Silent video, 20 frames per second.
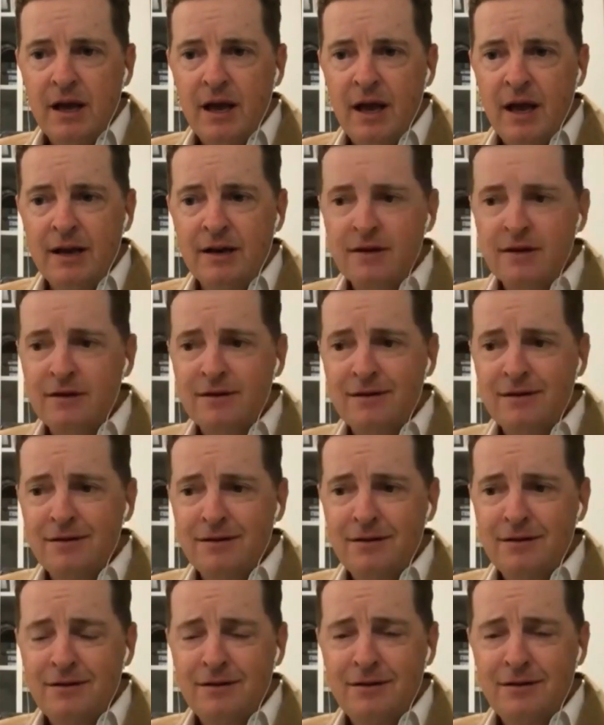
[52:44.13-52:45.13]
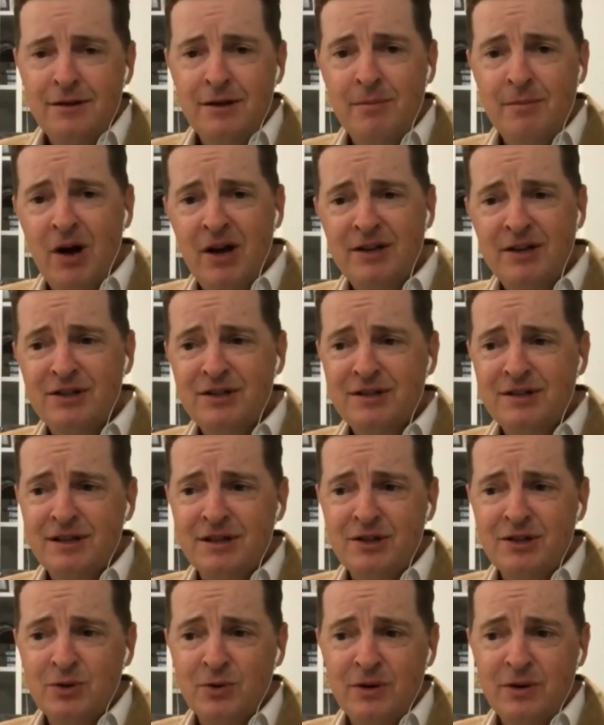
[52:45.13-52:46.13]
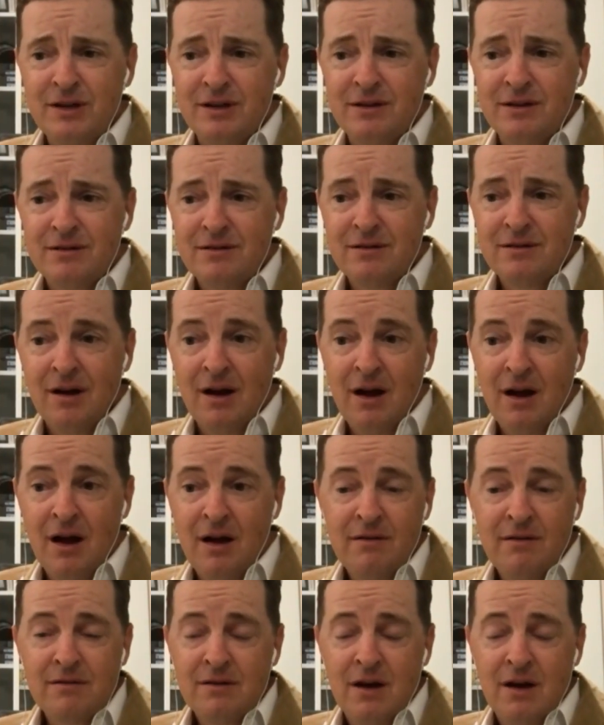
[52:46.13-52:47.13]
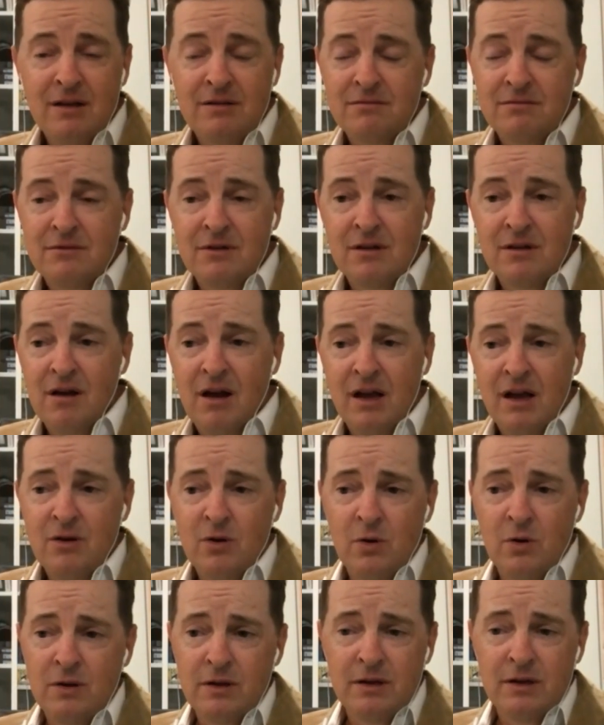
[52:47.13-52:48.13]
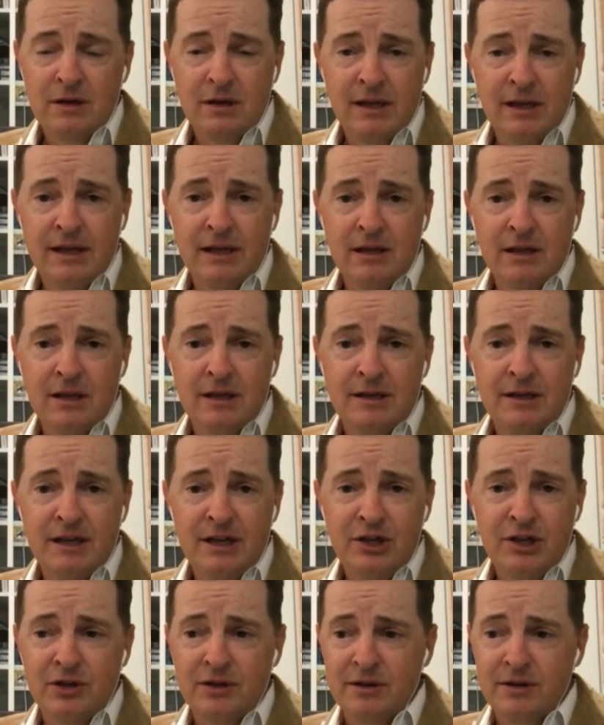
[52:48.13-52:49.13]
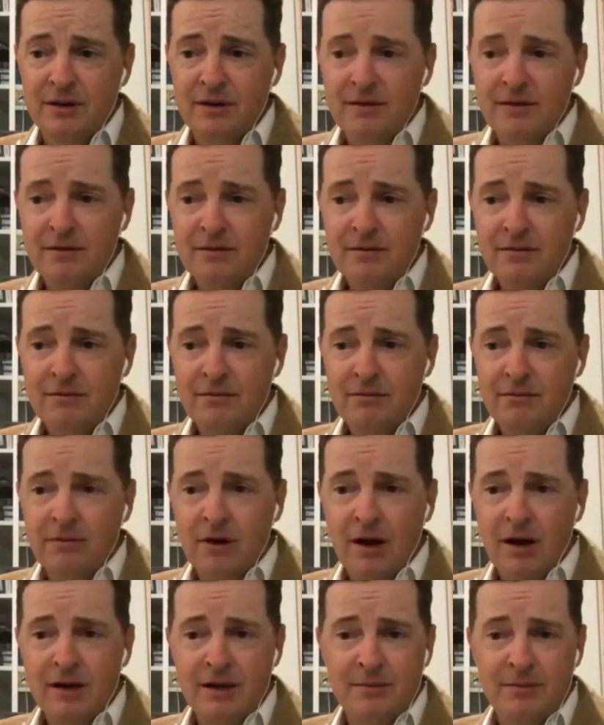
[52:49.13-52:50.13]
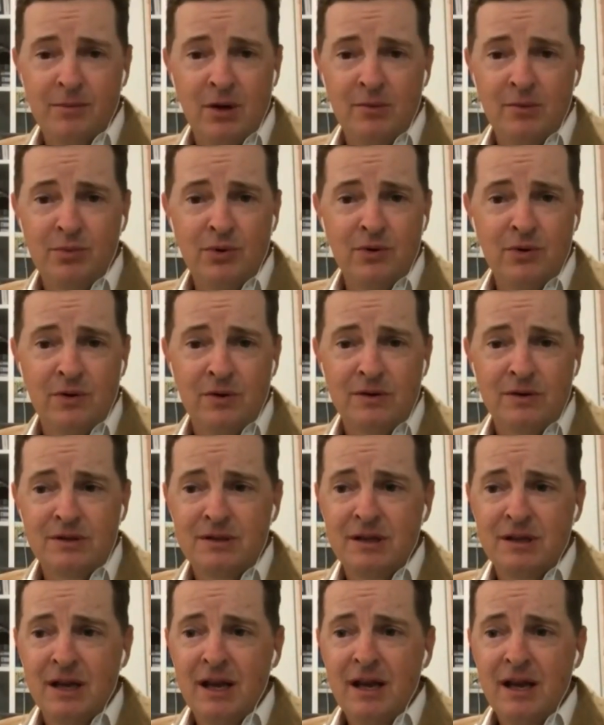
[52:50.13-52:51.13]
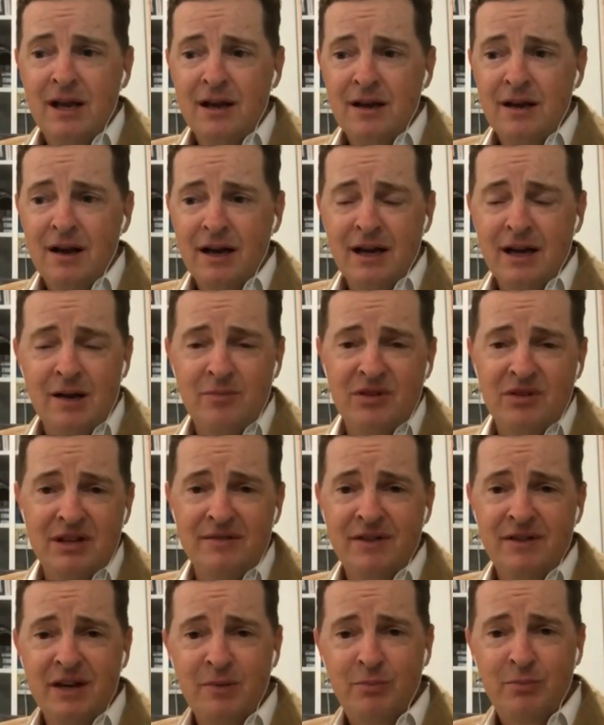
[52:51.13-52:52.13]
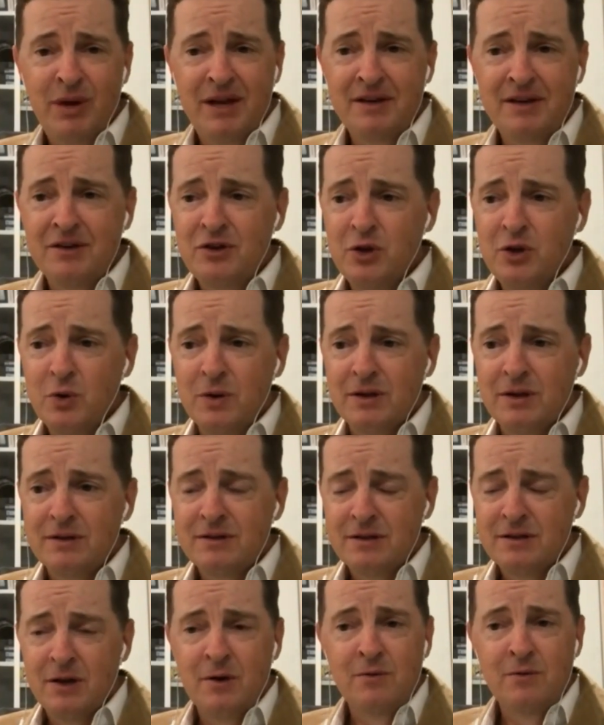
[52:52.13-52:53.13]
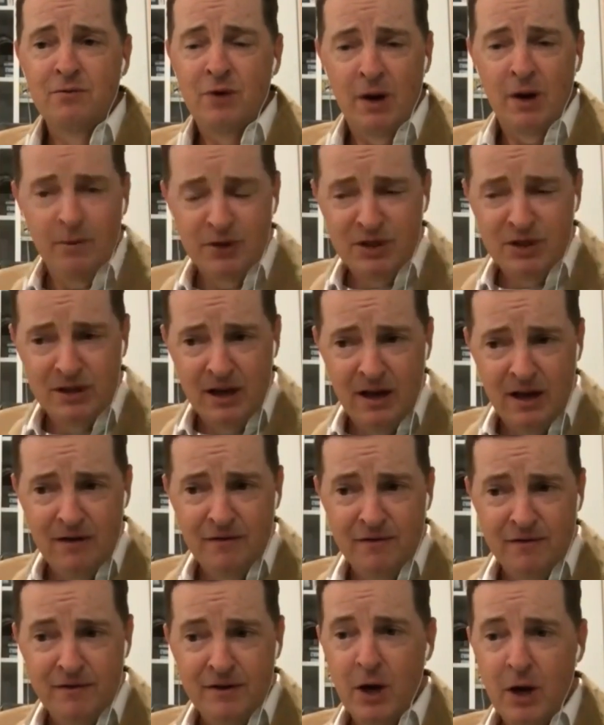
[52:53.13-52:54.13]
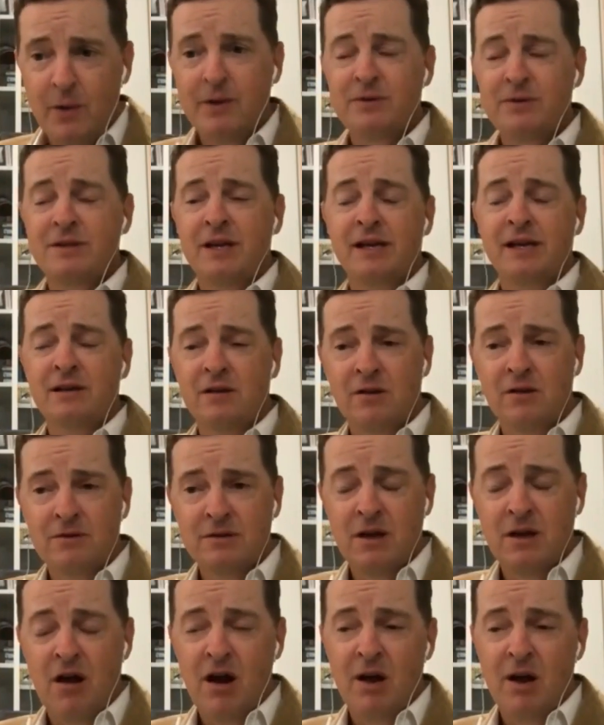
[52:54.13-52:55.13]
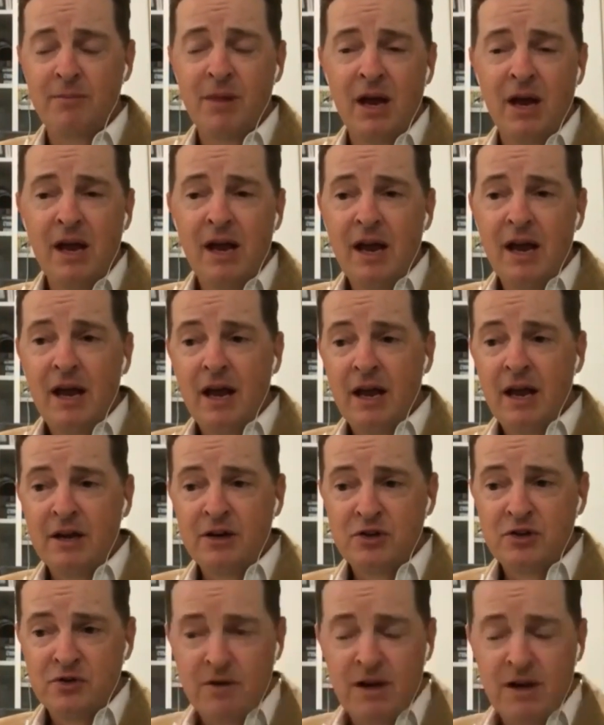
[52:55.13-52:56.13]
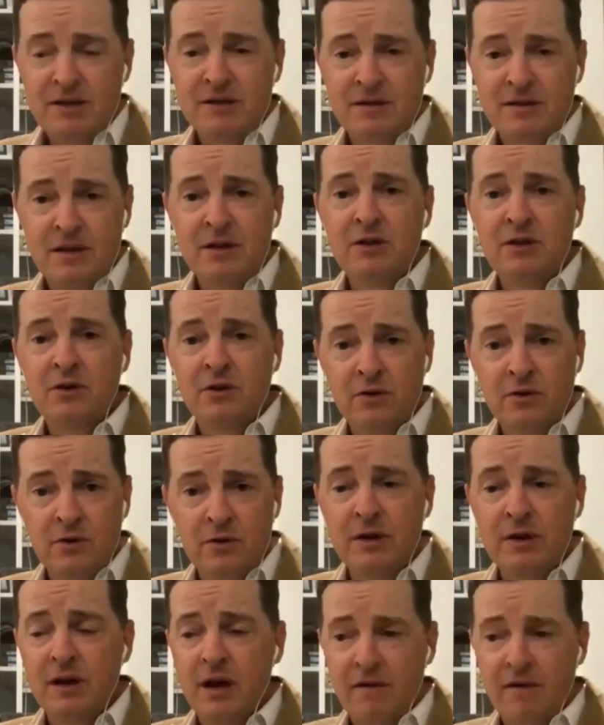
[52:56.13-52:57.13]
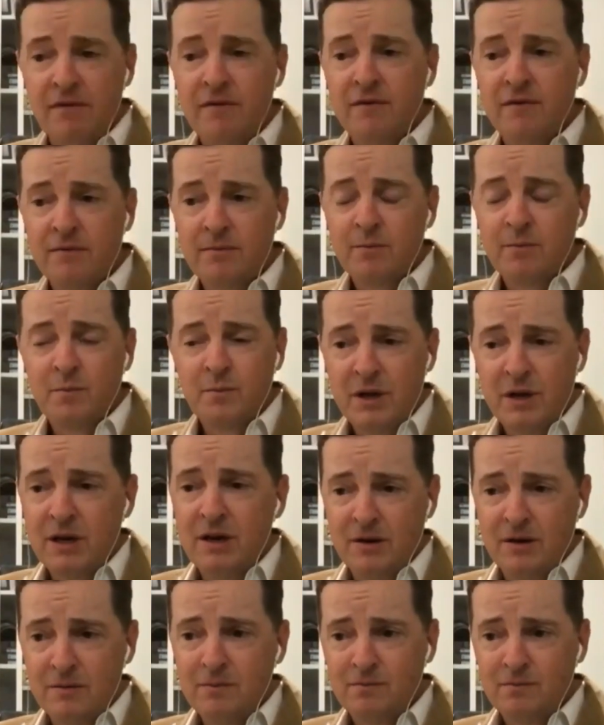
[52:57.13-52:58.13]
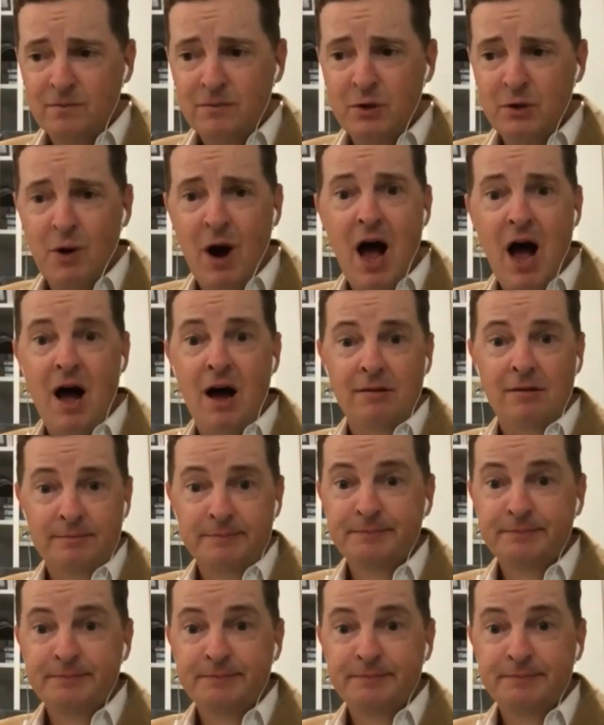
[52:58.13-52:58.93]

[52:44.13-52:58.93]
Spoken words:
and you might just enjoy it. I call it a legal addiction, writing my books. I can't believe I get paid to do it. So write what you love, know it'll take a long time, and trust that you're good enough. You know, you are.